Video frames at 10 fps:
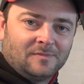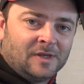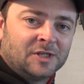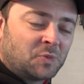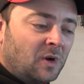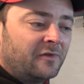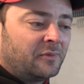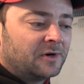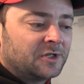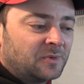It's worth
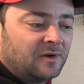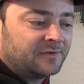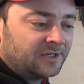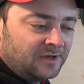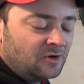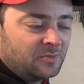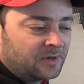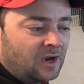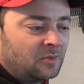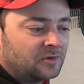what it's worth to you,
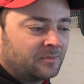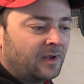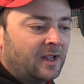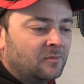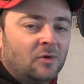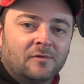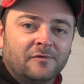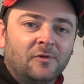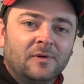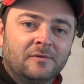but I wouldn't pay any more than
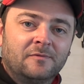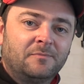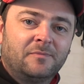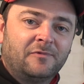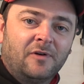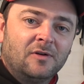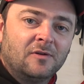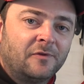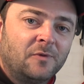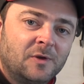30
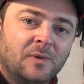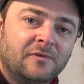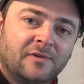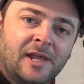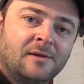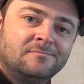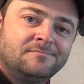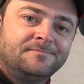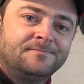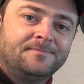or 40 quid for that.
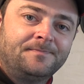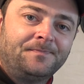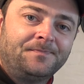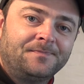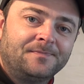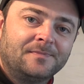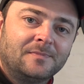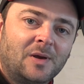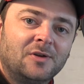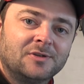
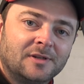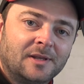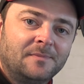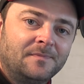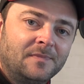Personally.